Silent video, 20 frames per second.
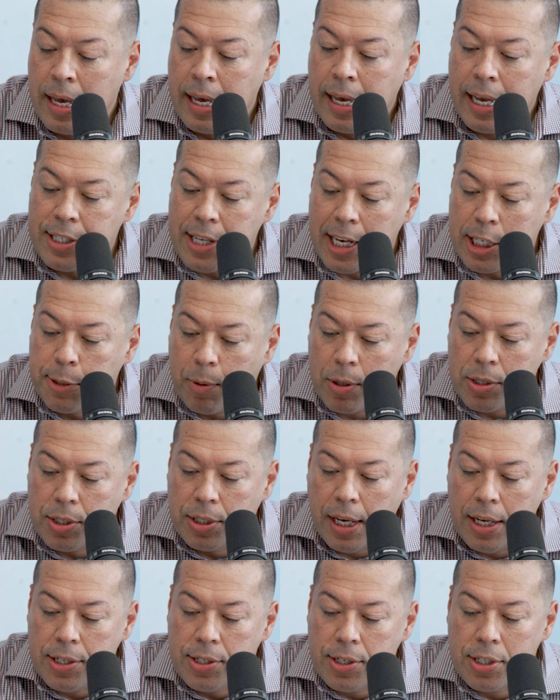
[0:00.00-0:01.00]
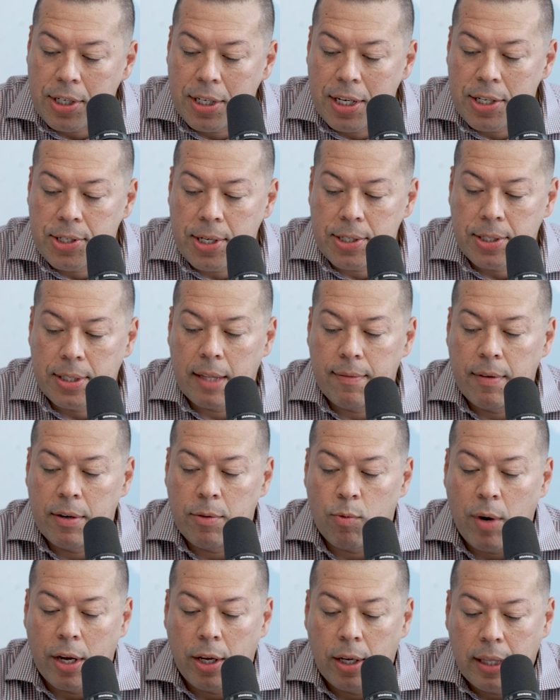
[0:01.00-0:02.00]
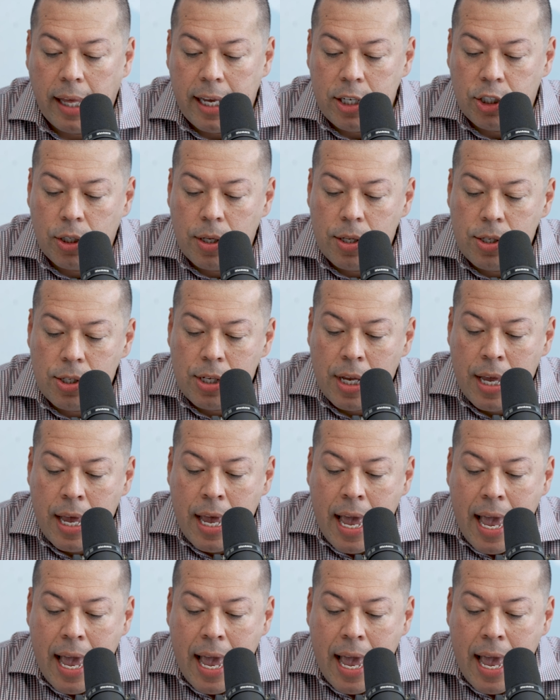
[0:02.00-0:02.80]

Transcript: His expertise is in assisted living regulations